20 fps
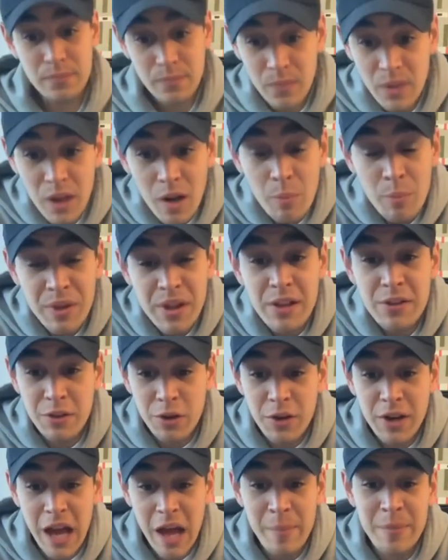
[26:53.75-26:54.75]
But yes,
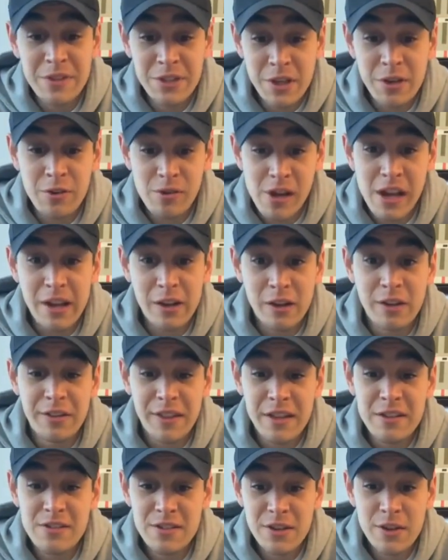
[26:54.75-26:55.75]
good habits can create good
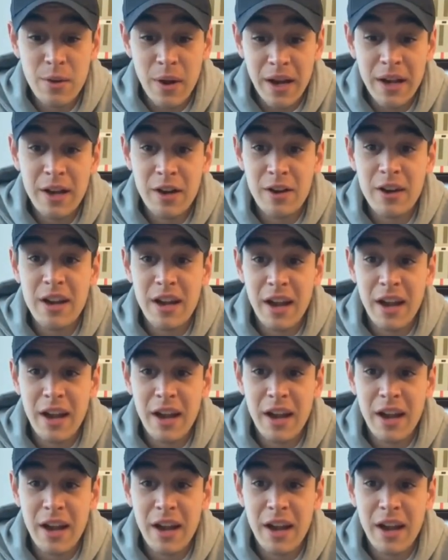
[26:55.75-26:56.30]
things too. I agree.